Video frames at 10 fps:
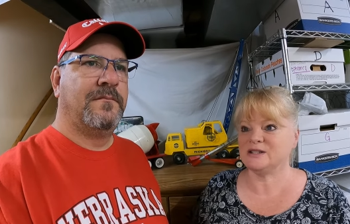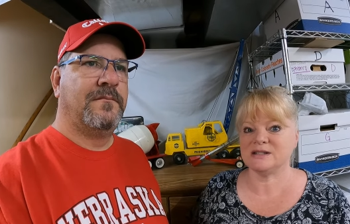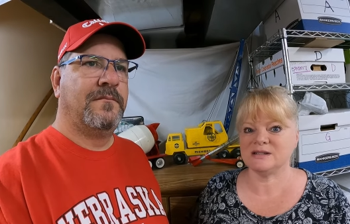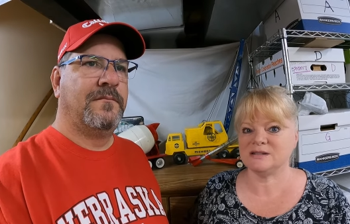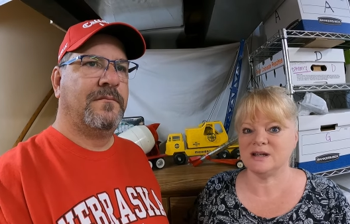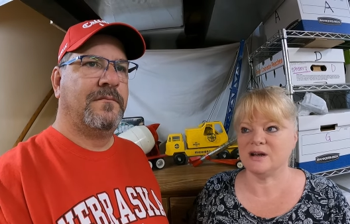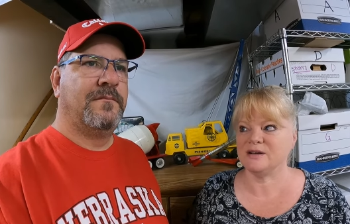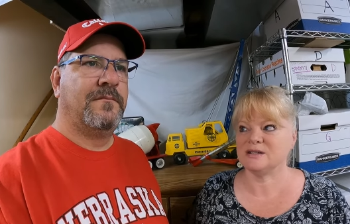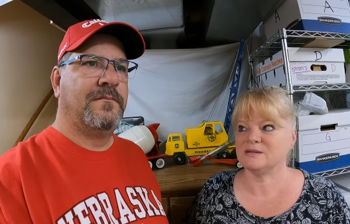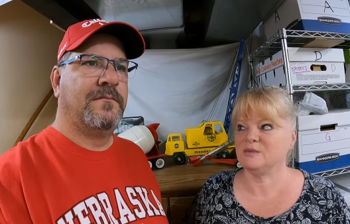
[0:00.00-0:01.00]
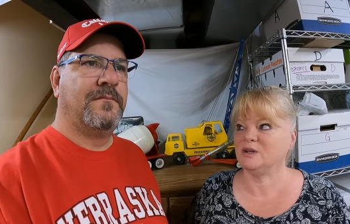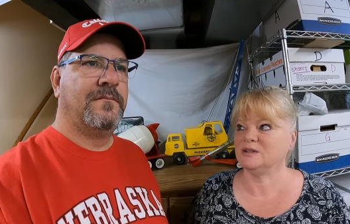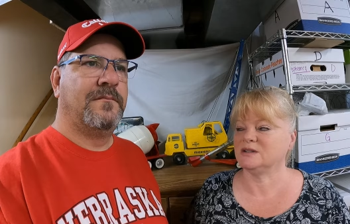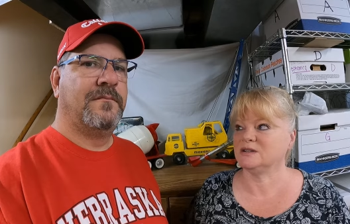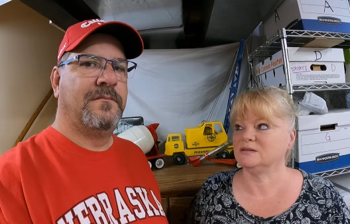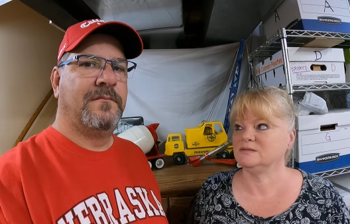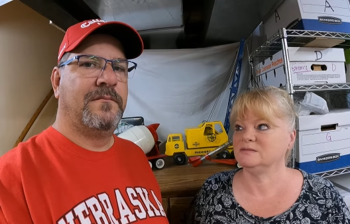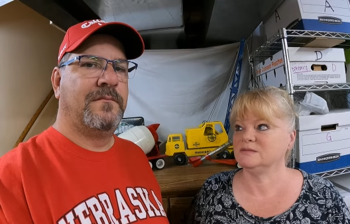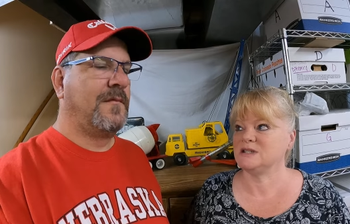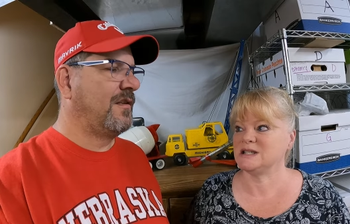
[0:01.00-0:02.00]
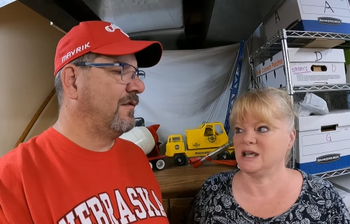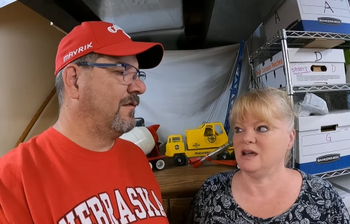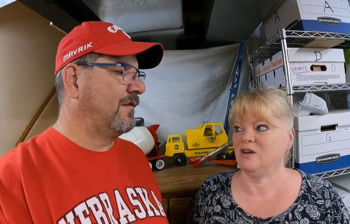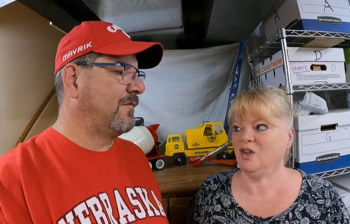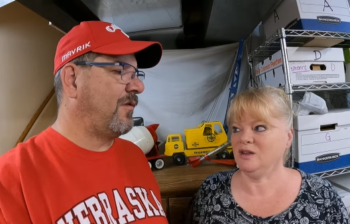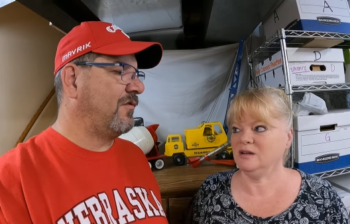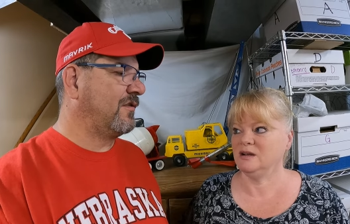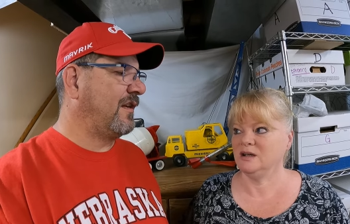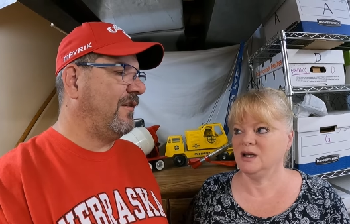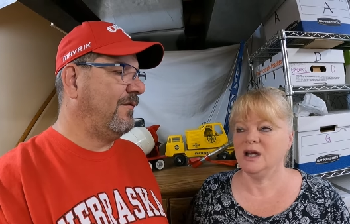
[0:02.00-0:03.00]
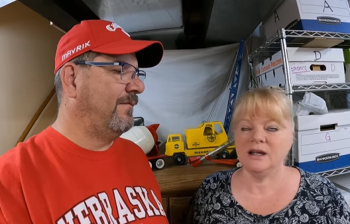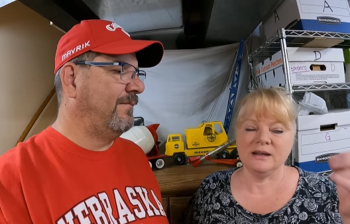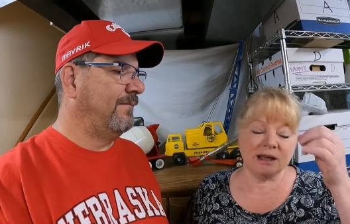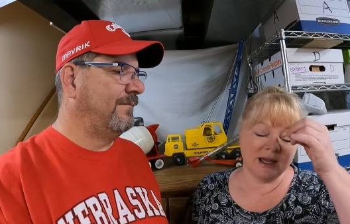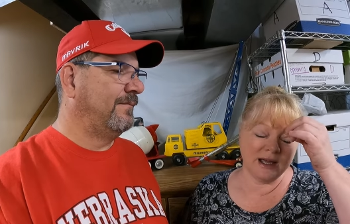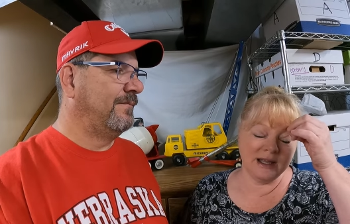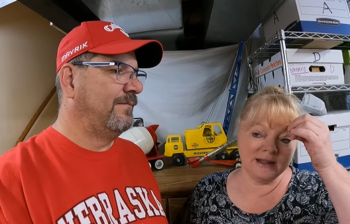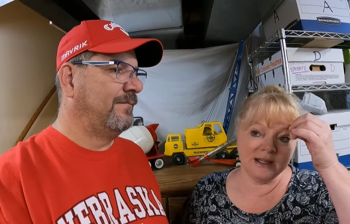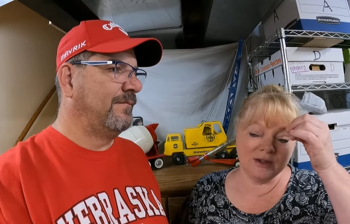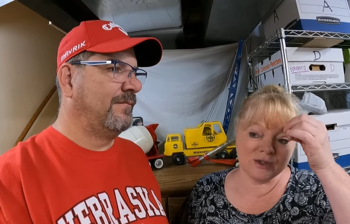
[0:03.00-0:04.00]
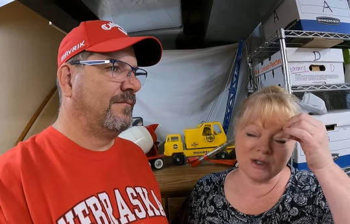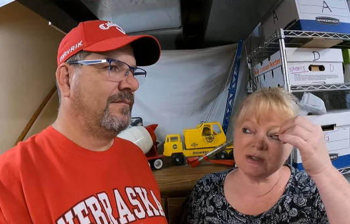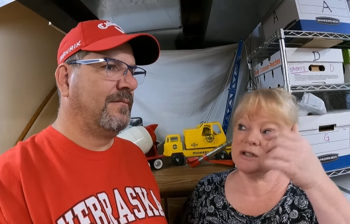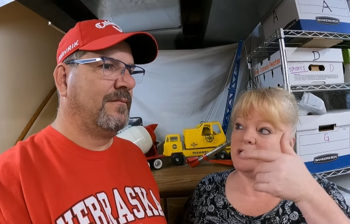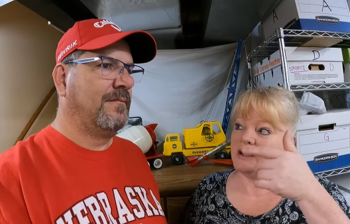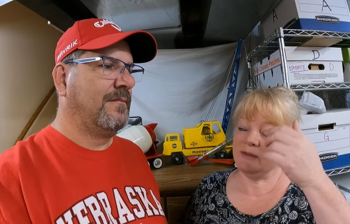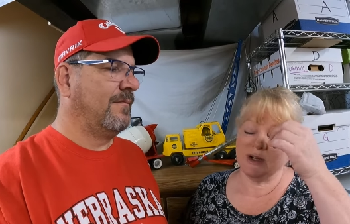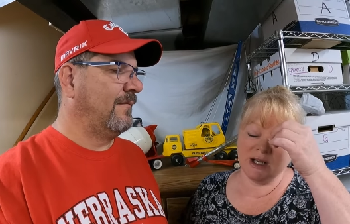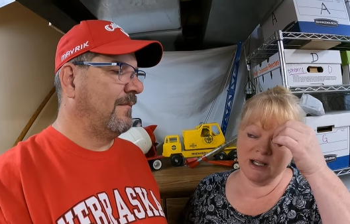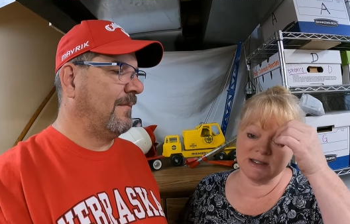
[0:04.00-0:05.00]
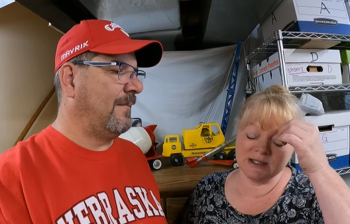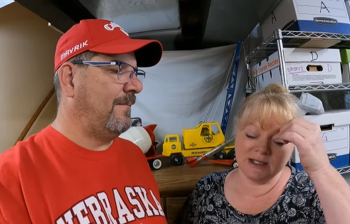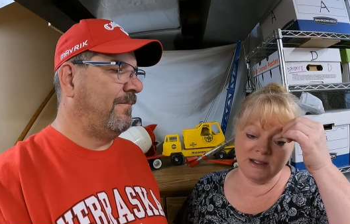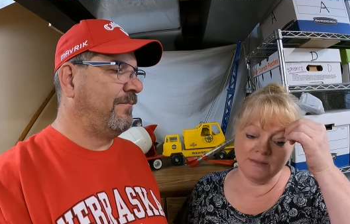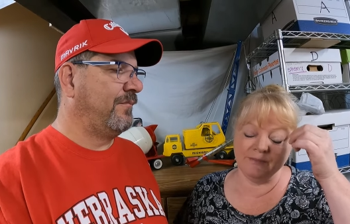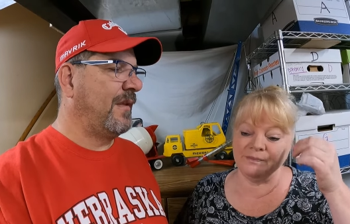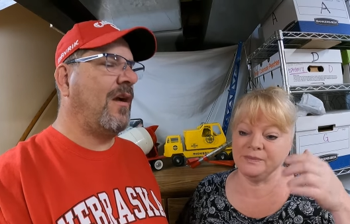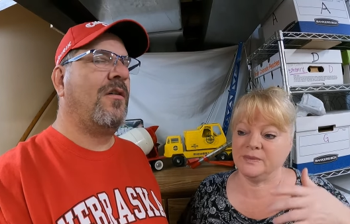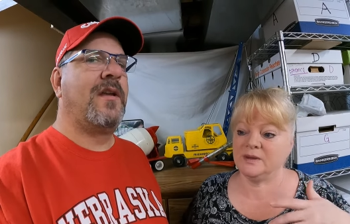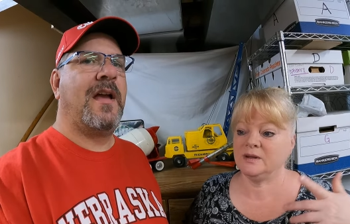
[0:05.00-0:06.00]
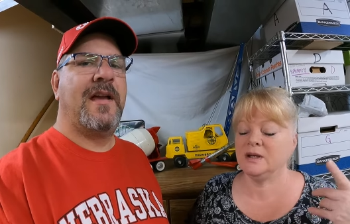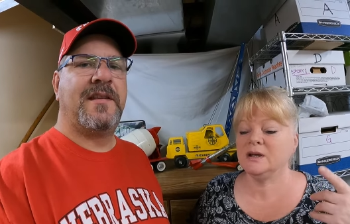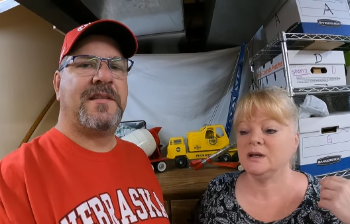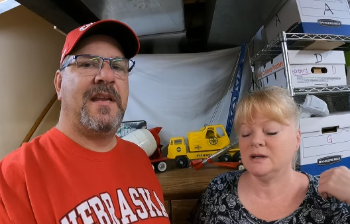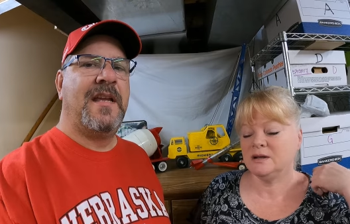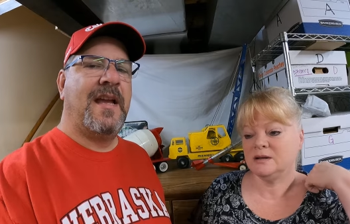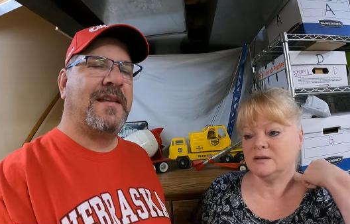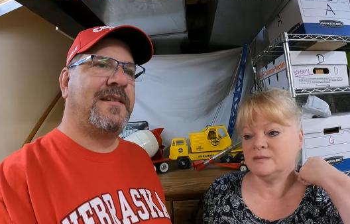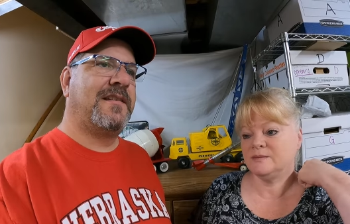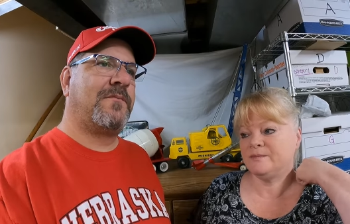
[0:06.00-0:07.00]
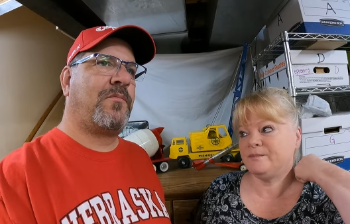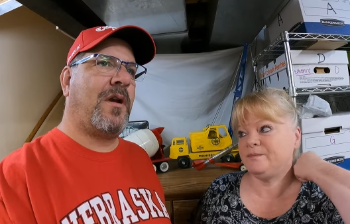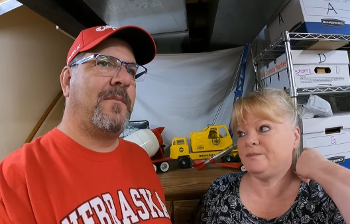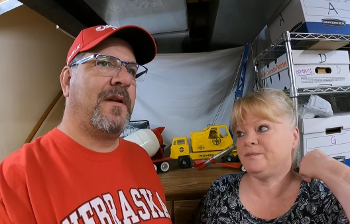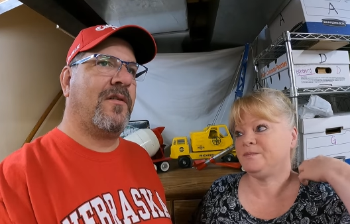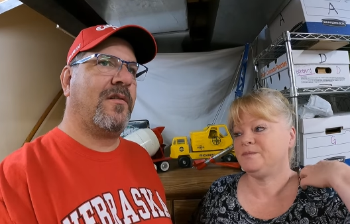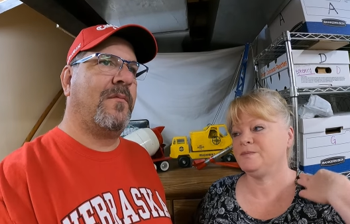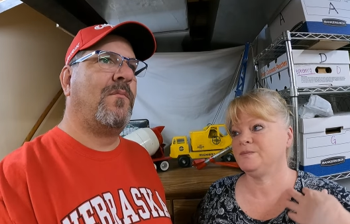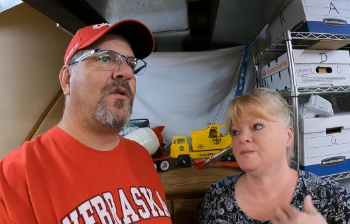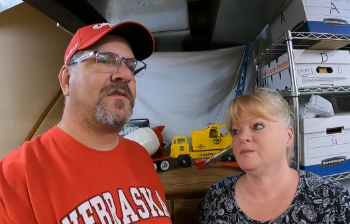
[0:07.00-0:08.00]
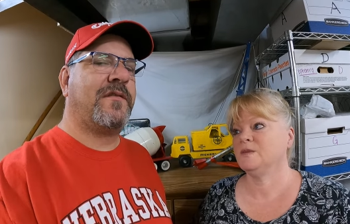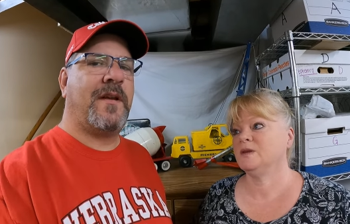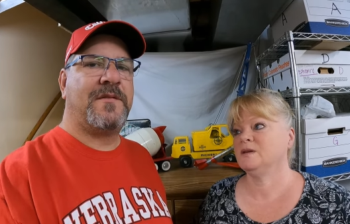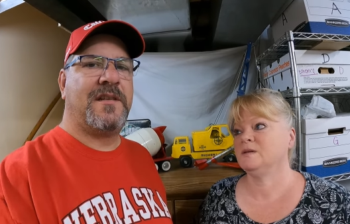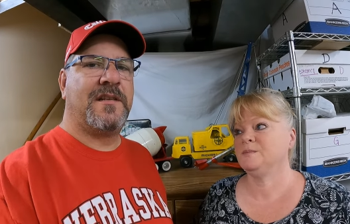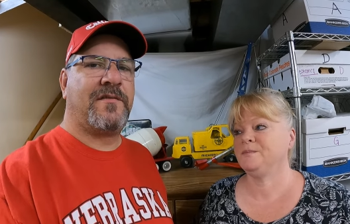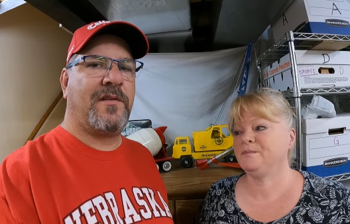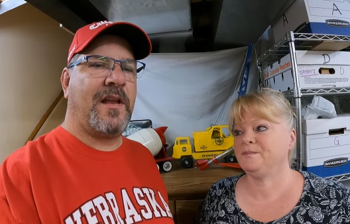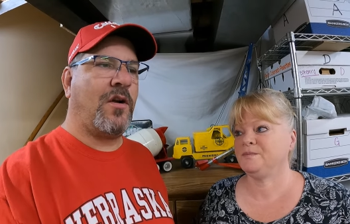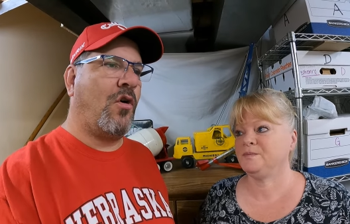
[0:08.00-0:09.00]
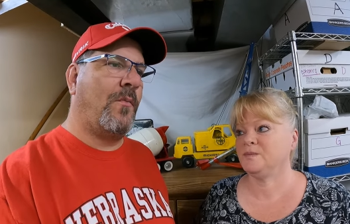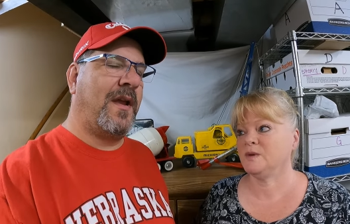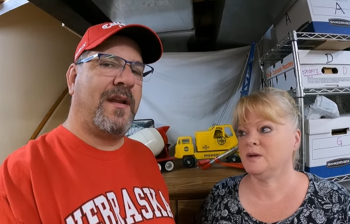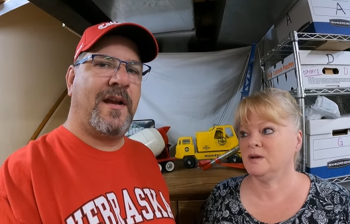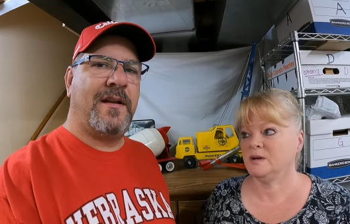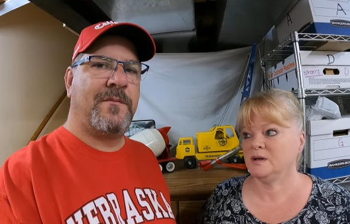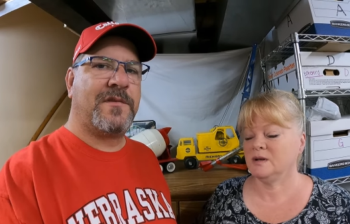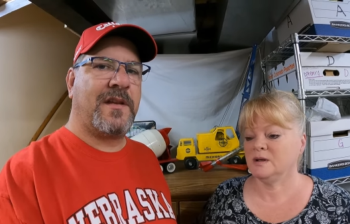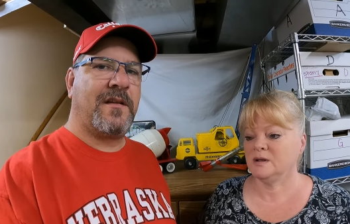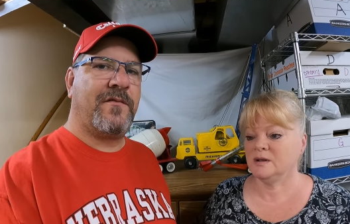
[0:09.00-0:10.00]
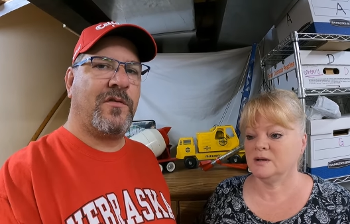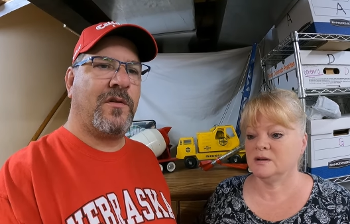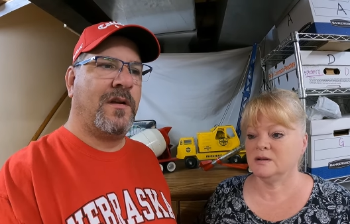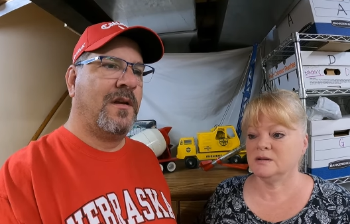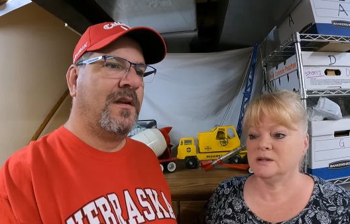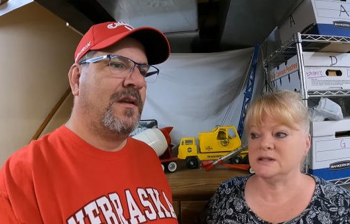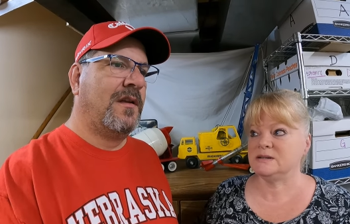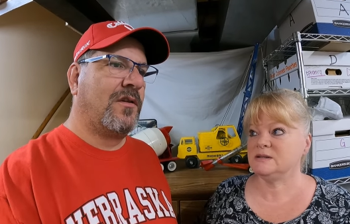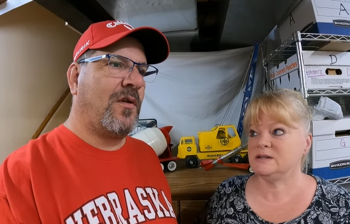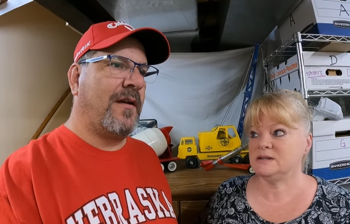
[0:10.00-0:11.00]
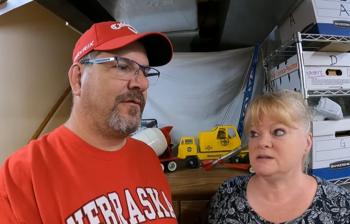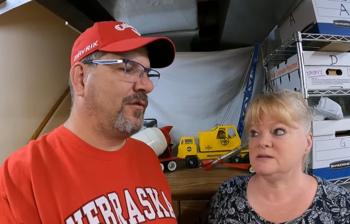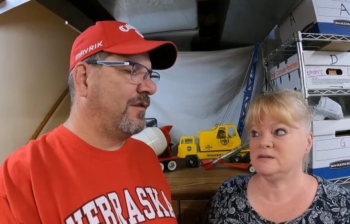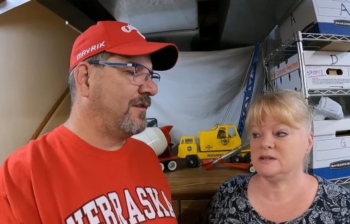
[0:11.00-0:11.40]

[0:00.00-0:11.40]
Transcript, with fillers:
Speaker 1: just on a smaller scale. Smaller scale. Yeah, and then there's also I forgot Etsy.
Speaker 2: Yeah, oh yeah, Etsy. Etsy's primary most of Etsy is for like homemade items, like if you're a it's, crafter,